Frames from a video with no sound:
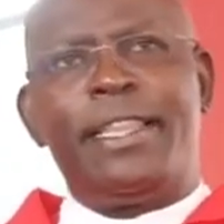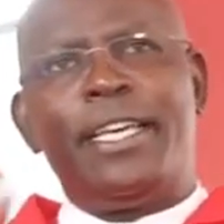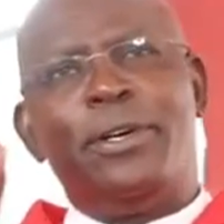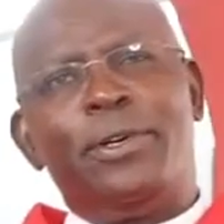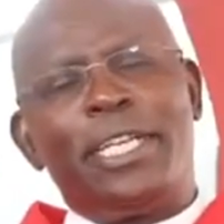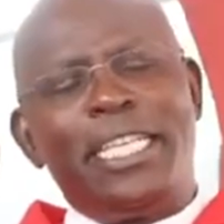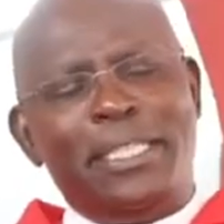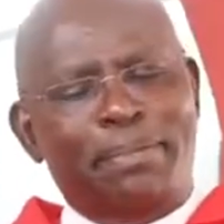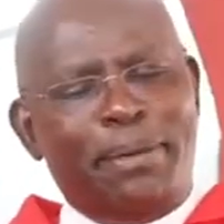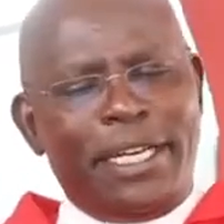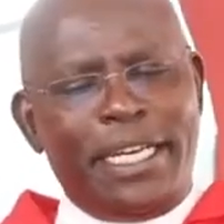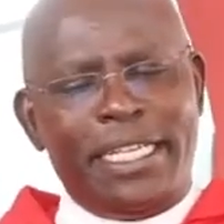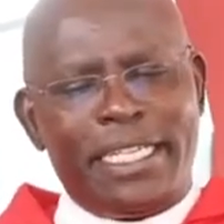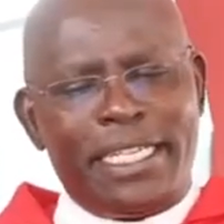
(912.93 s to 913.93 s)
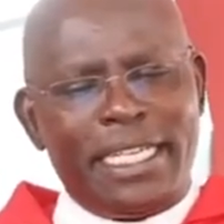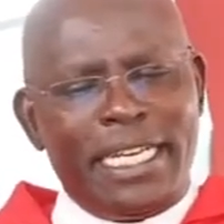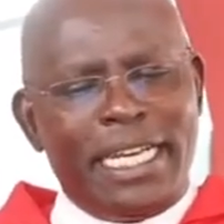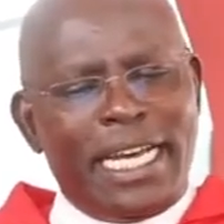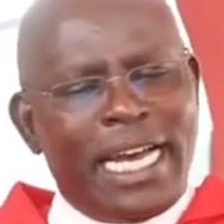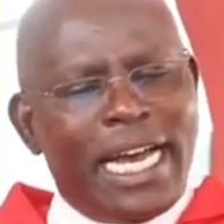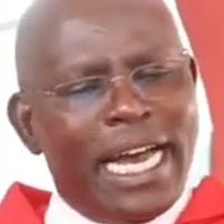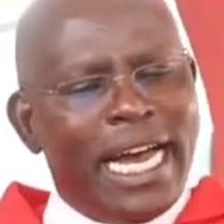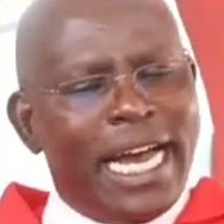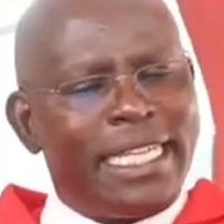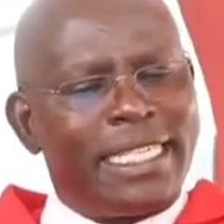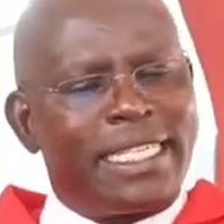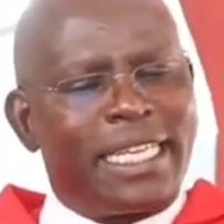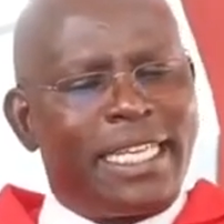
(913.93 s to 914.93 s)
The Holy Spirit
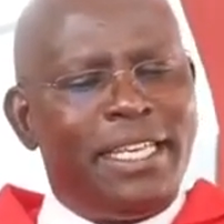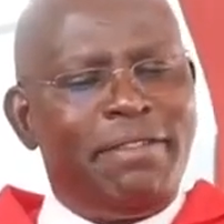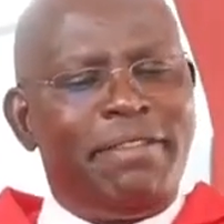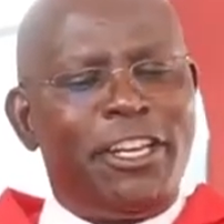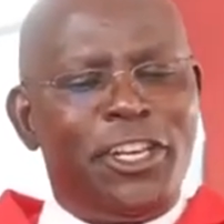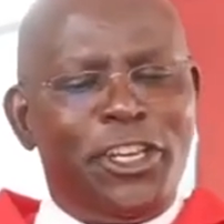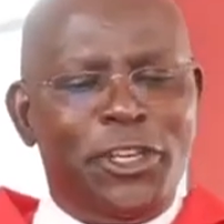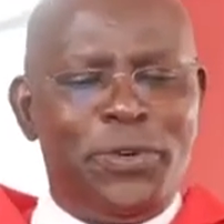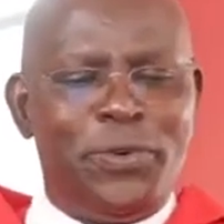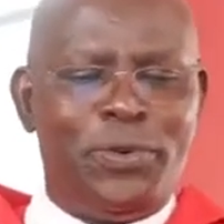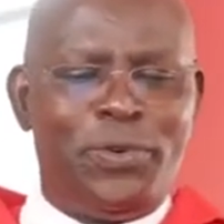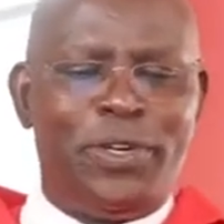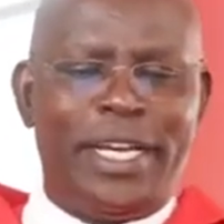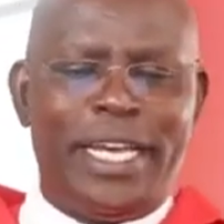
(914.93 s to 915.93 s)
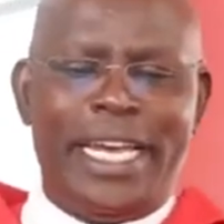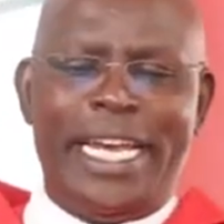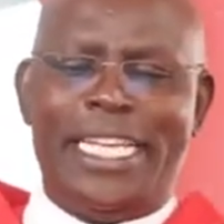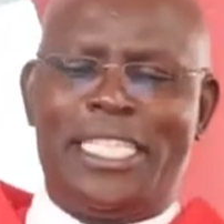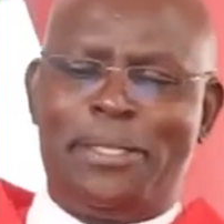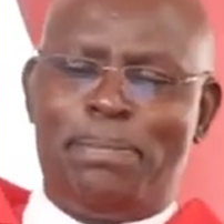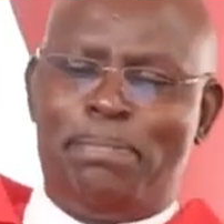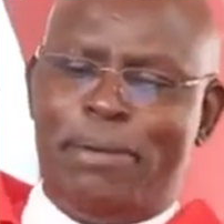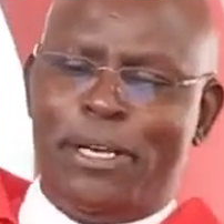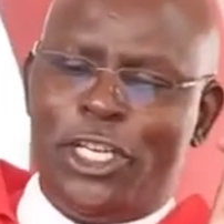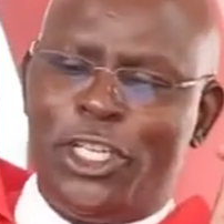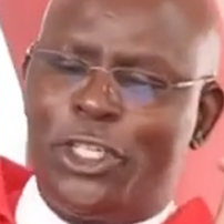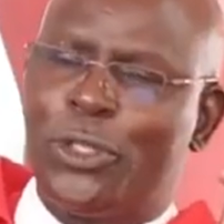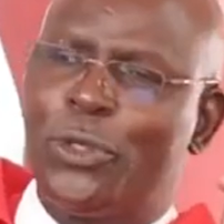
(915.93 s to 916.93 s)
has given you a
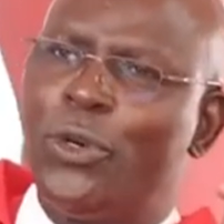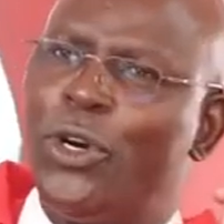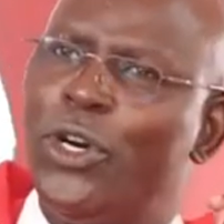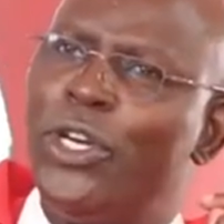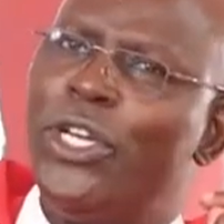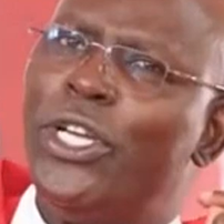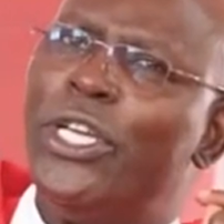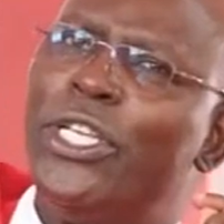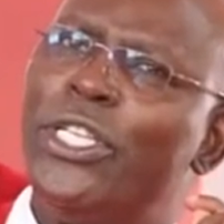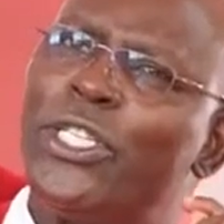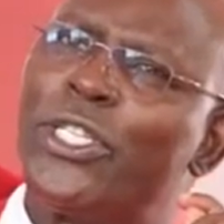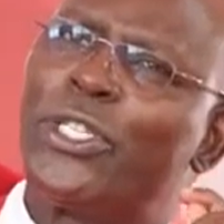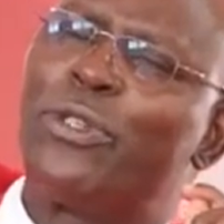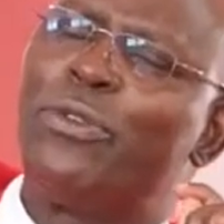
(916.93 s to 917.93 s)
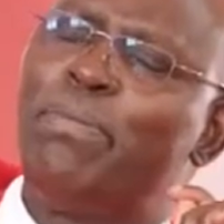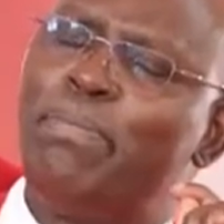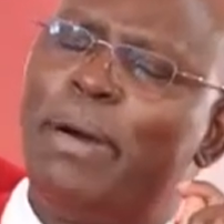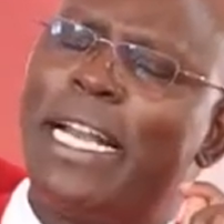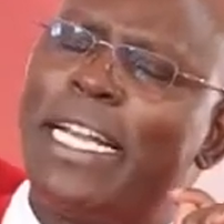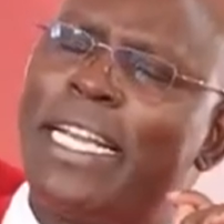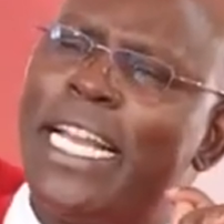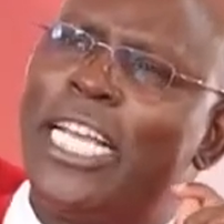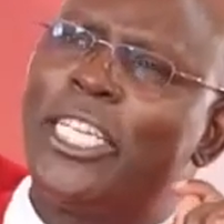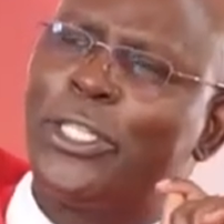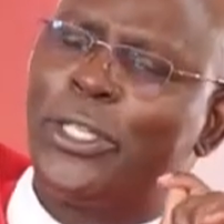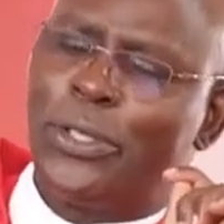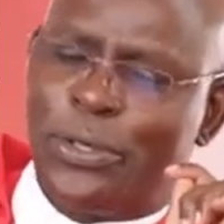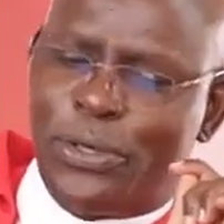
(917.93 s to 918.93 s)
spiritual,
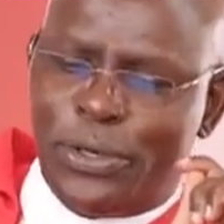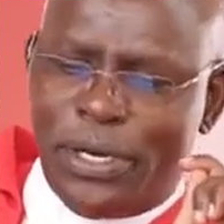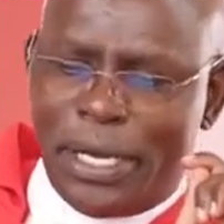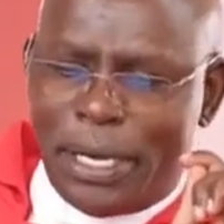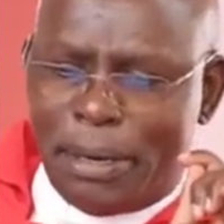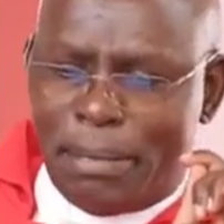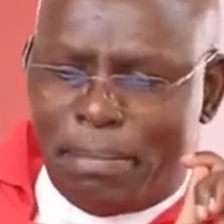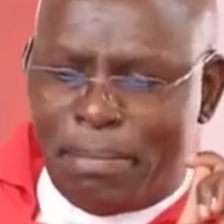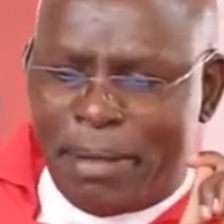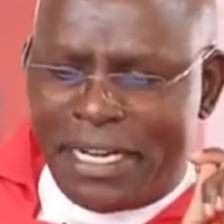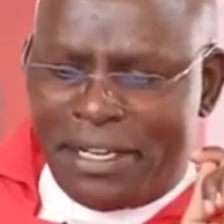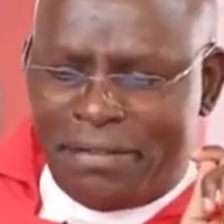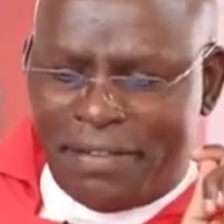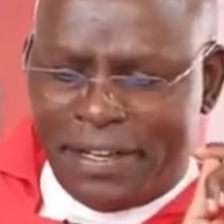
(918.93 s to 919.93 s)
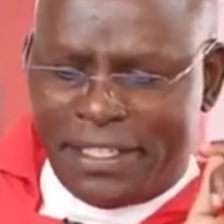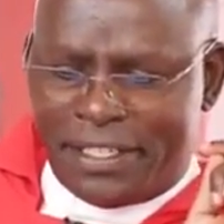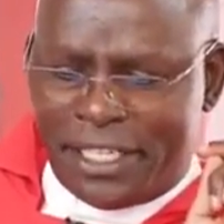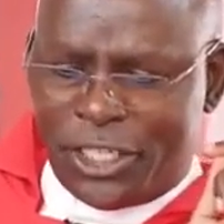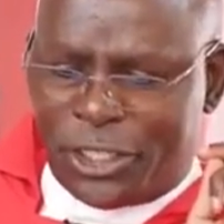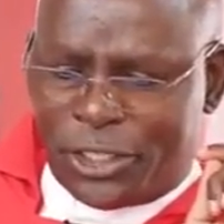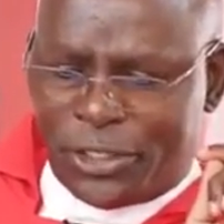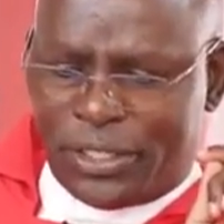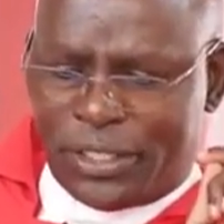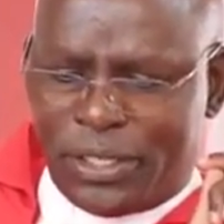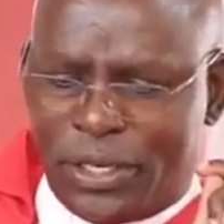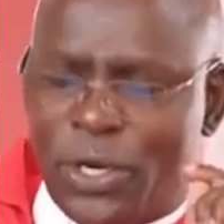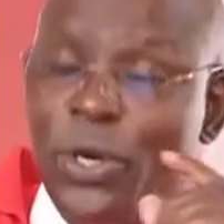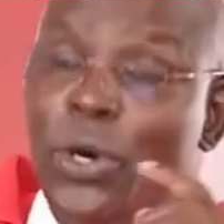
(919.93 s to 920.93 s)
supernatural
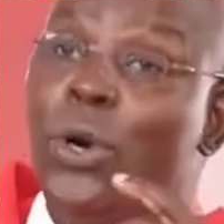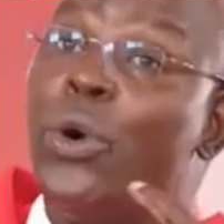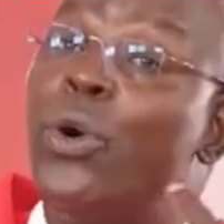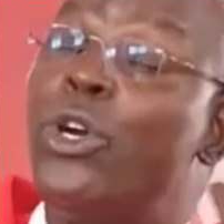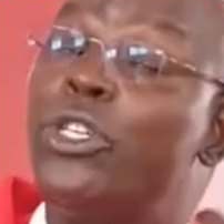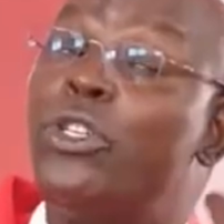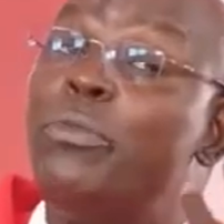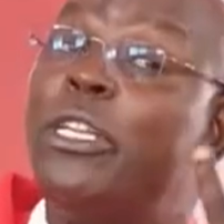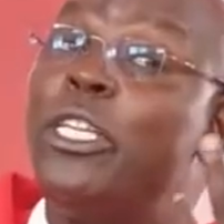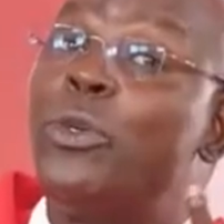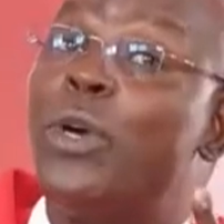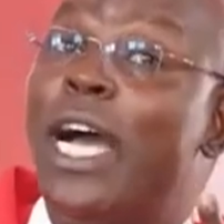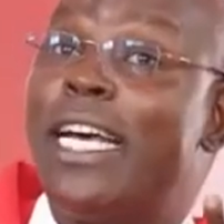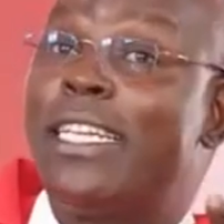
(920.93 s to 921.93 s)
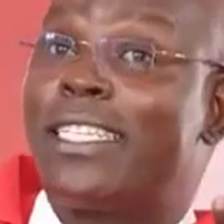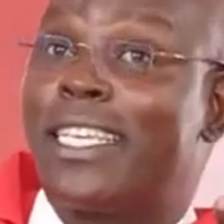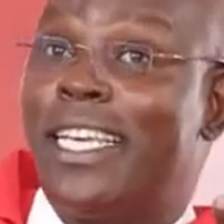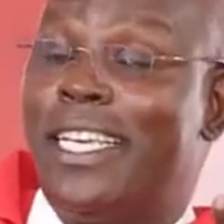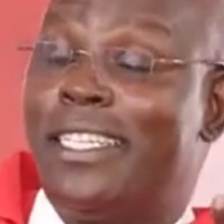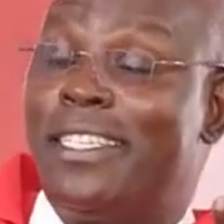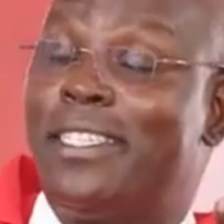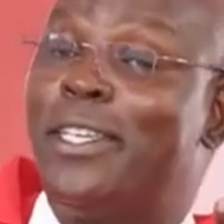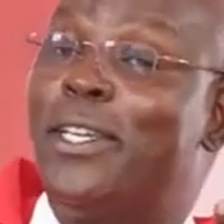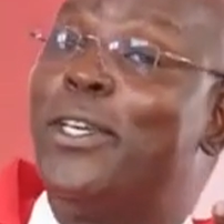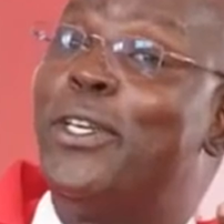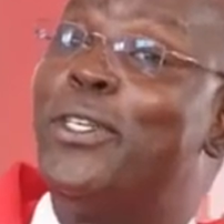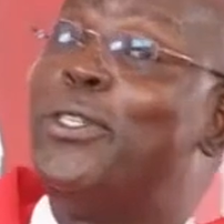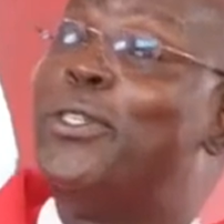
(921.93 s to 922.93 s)
manifestation. What you mean to ask is,
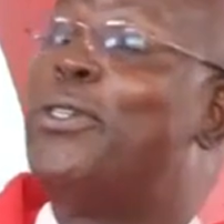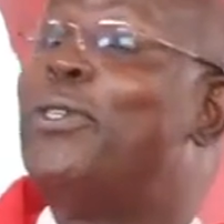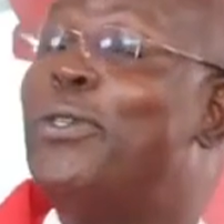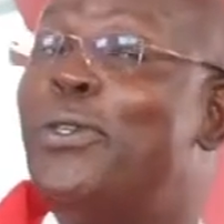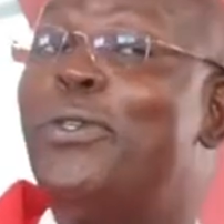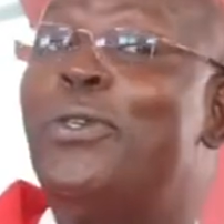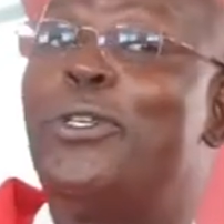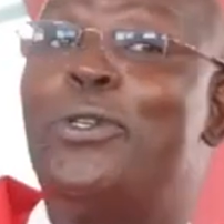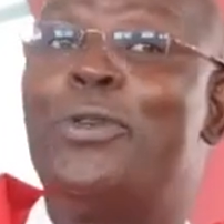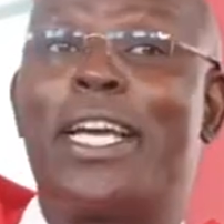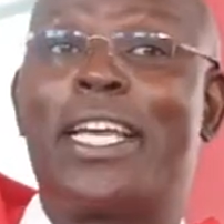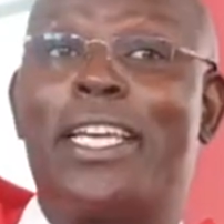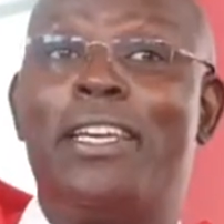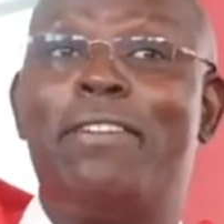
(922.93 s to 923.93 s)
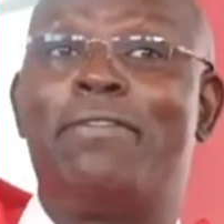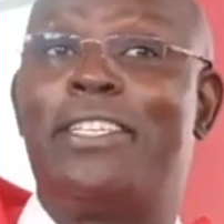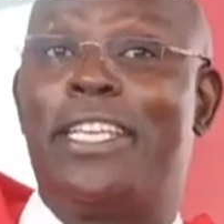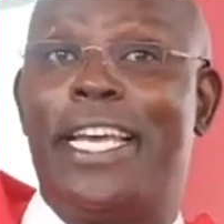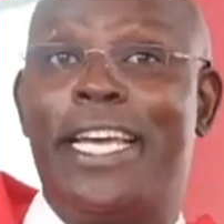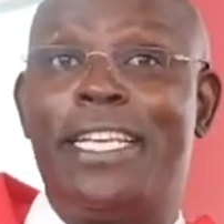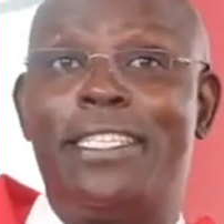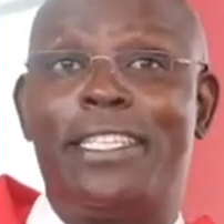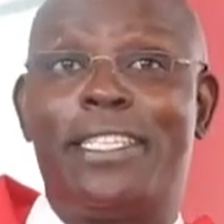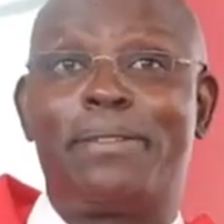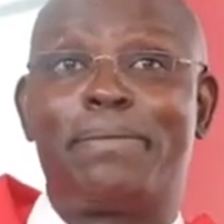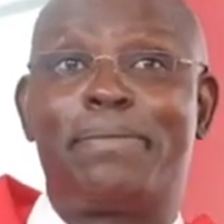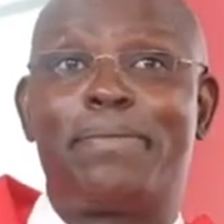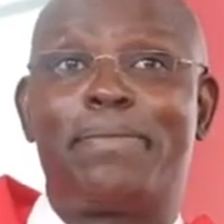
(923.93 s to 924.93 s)
do you know your gift yet?
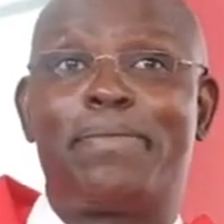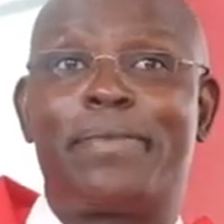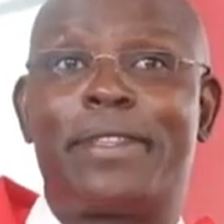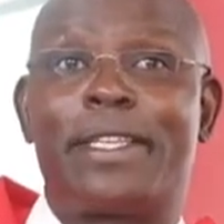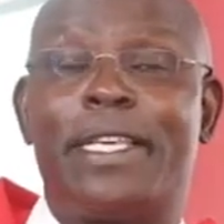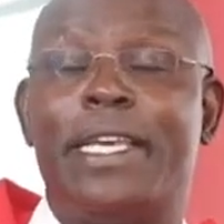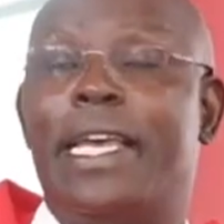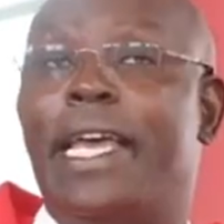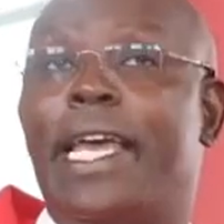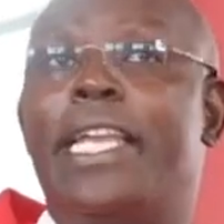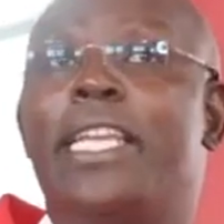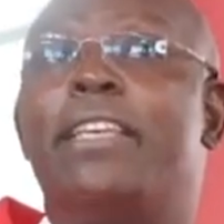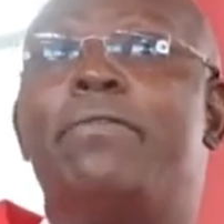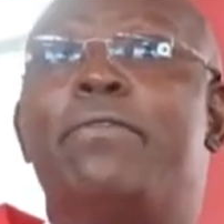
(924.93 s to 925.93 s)
And